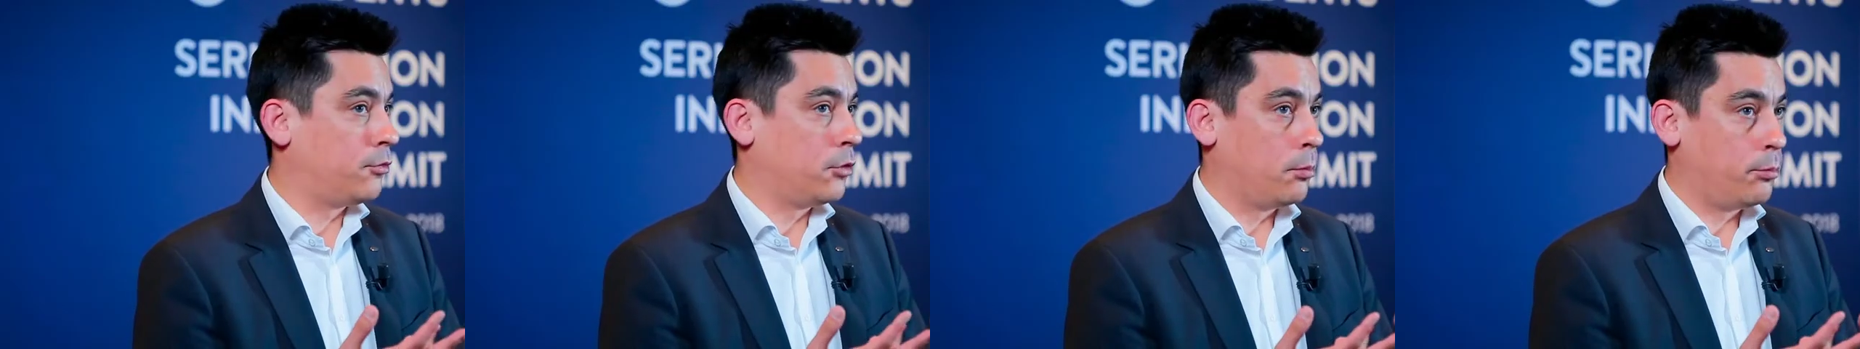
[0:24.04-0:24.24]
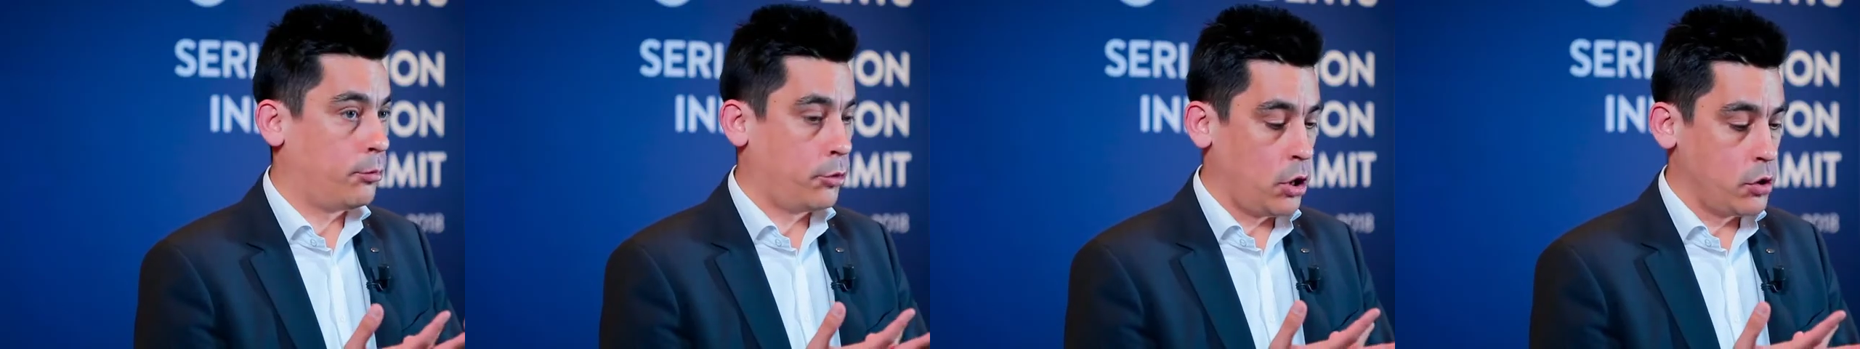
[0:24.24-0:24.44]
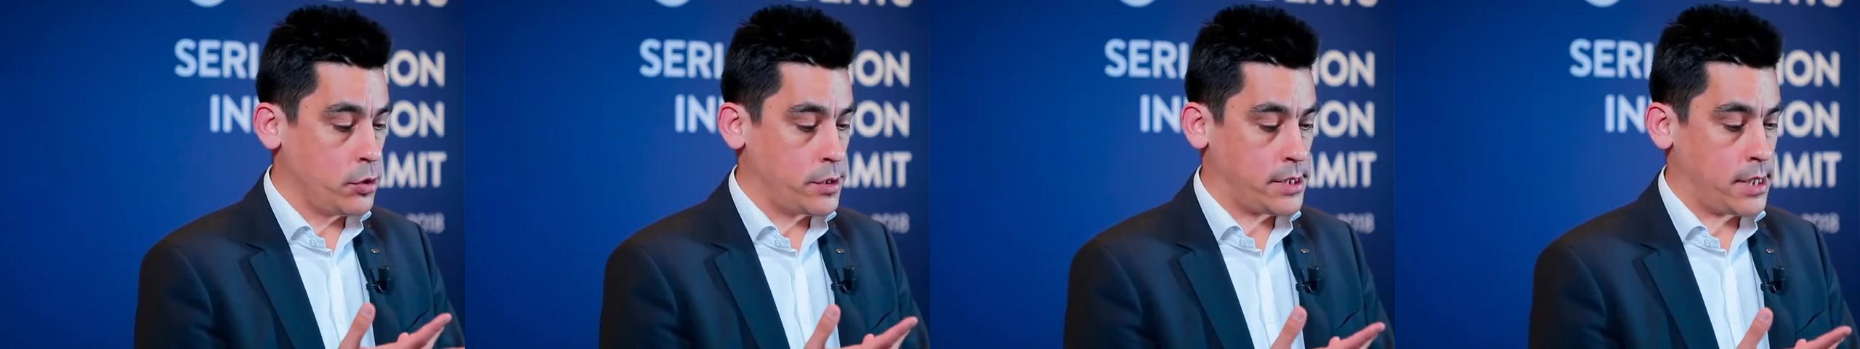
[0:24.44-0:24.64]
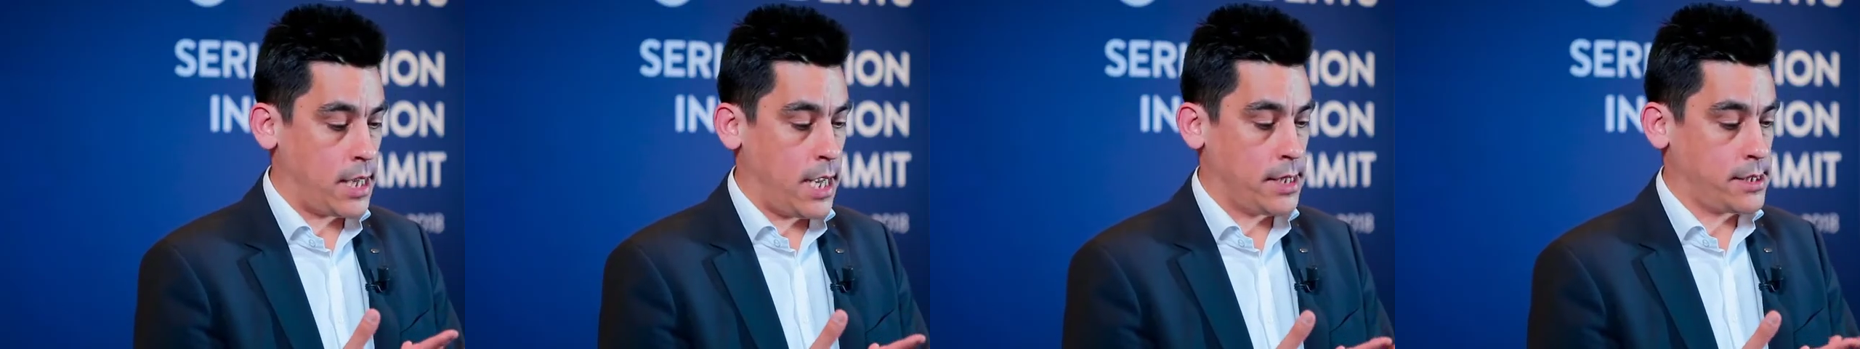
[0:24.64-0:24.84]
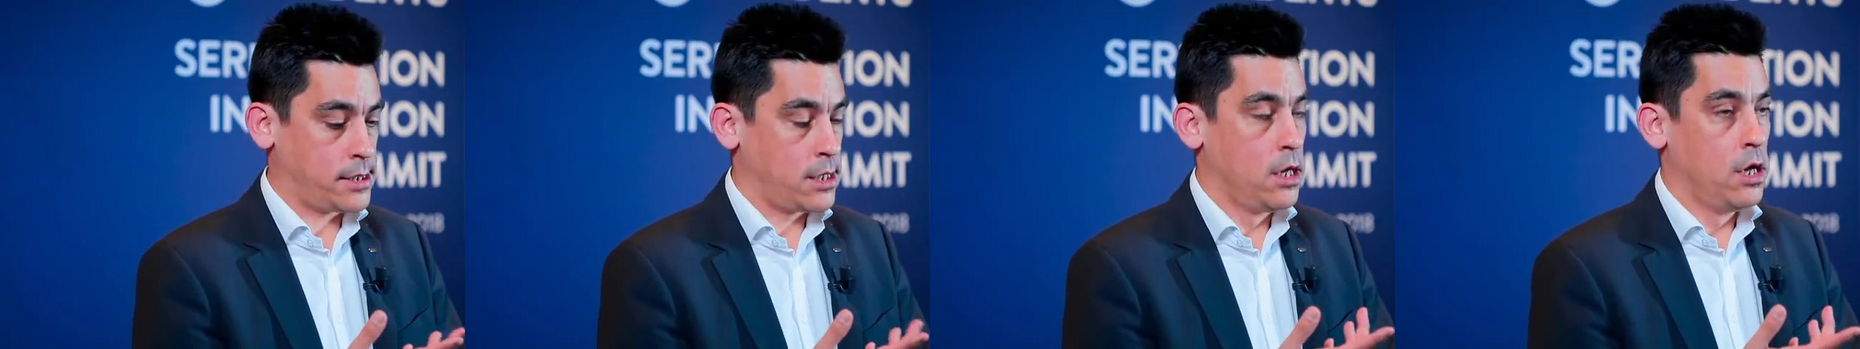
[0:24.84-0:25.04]
for a
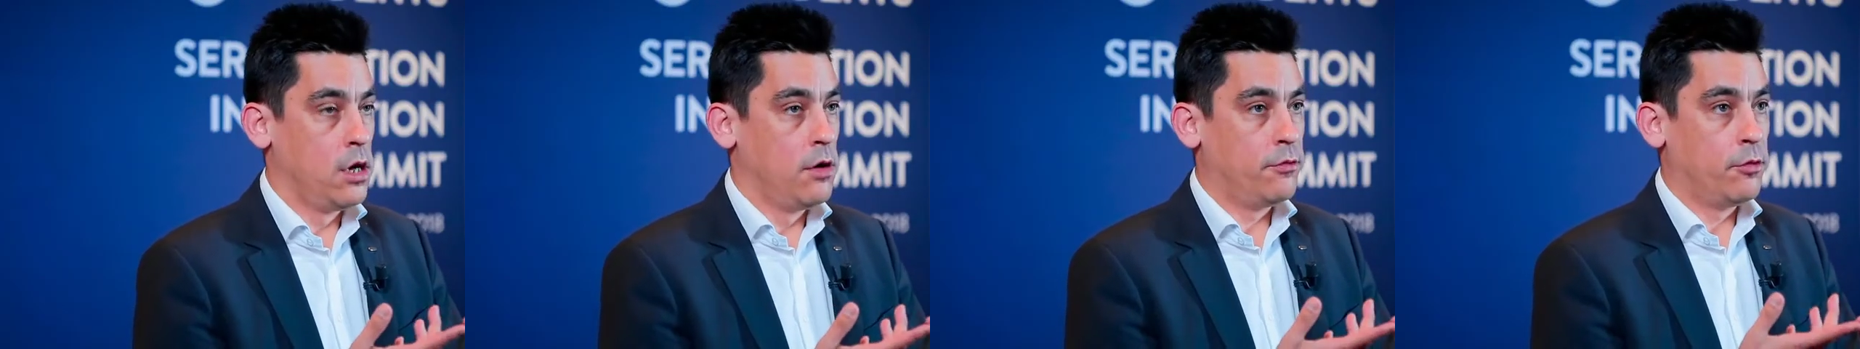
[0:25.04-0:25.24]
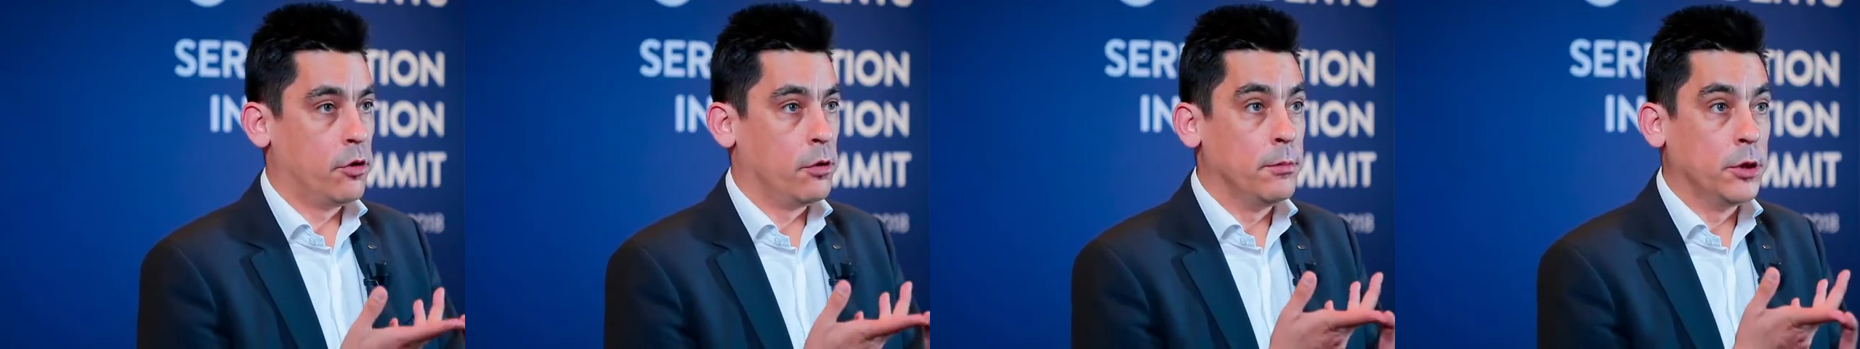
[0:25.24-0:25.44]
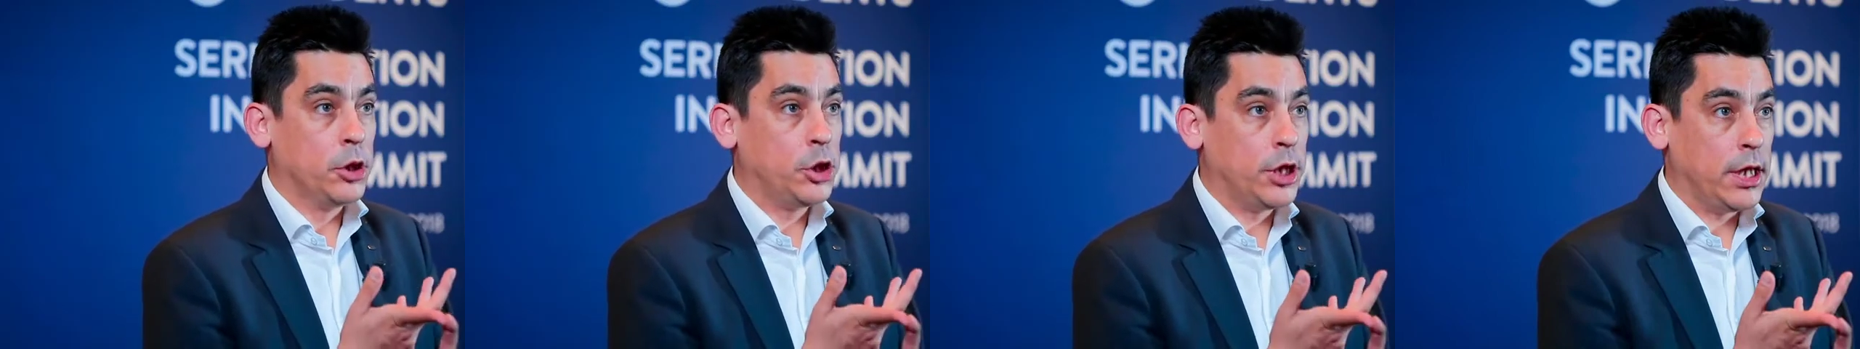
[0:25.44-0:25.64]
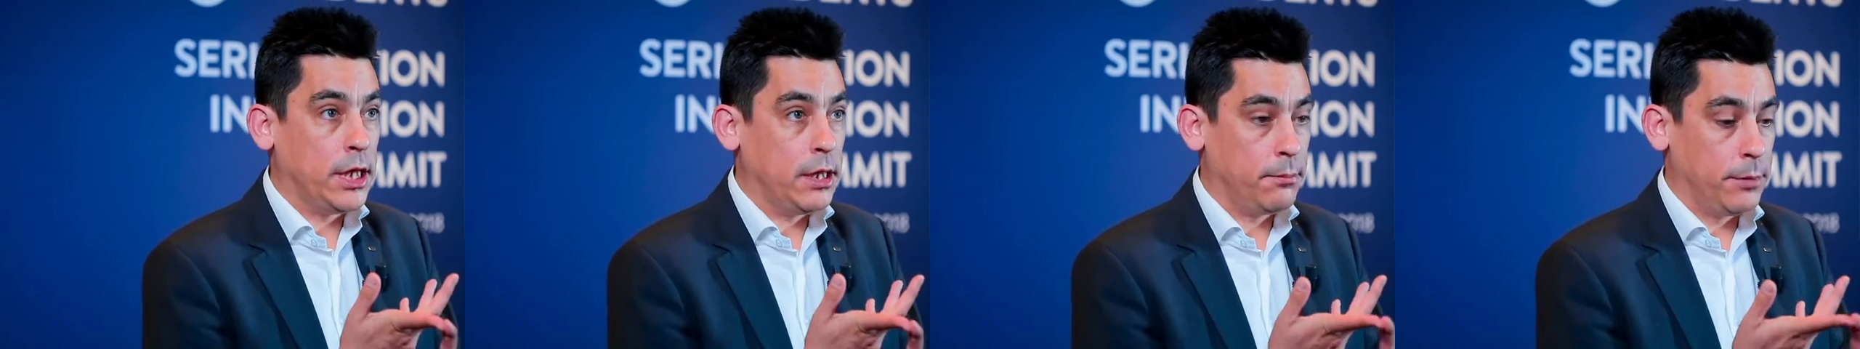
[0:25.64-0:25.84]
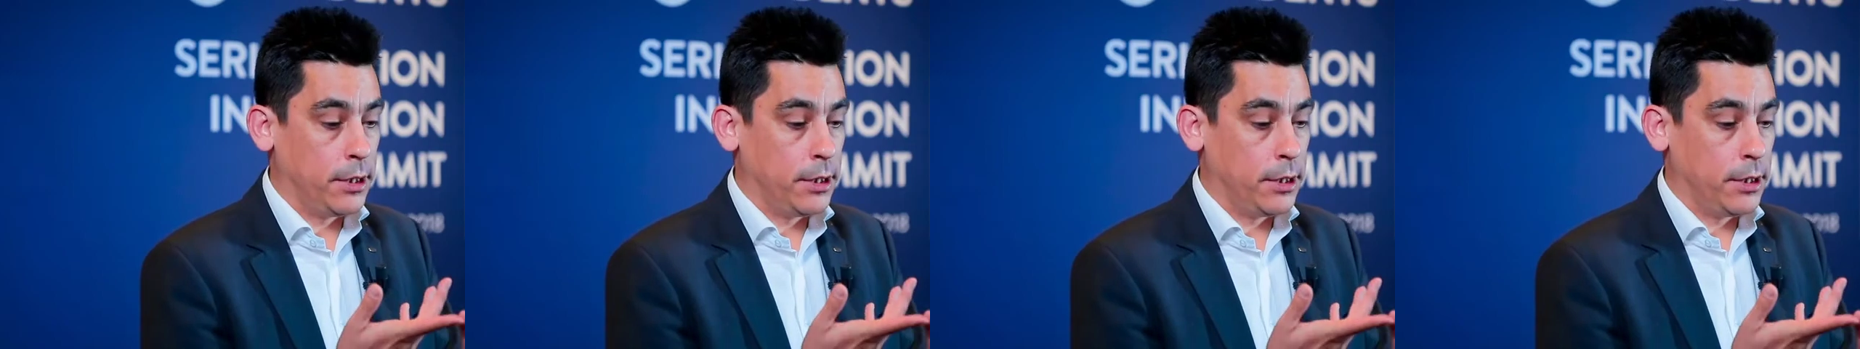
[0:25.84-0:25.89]
process, for a machine